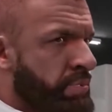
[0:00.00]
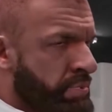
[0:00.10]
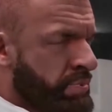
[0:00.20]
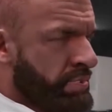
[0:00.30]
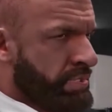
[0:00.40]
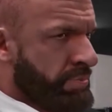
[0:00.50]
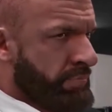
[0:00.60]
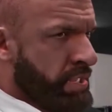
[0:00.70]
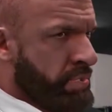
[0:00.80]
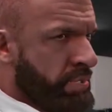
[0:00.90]
Seriously
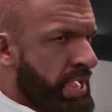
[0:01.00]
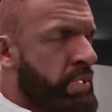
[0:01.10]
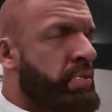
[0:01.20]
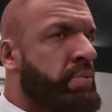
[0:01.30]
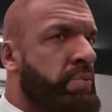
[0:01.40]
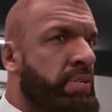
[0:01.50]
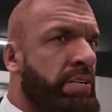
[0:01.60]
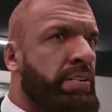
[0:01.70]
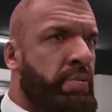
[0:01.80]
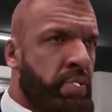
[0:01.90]
though, congrats on
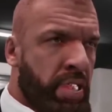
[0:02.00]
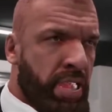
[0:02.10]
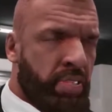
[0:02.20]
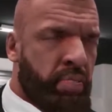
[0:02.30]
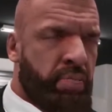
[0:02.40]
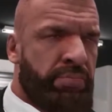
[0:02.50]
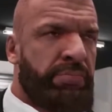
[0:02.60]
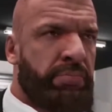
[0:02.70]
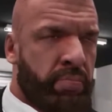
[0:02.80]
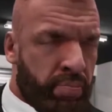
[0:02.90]
prevailing in the Money in the Bank.
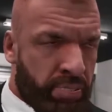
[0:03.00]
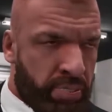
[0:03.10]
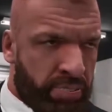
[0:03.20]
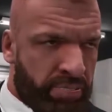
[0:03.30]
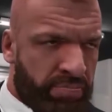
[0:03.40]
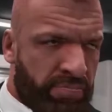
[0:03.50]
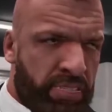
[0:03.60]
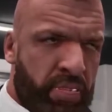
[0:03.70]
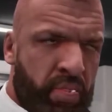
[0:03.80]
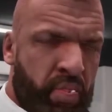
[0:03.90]
You really clawed that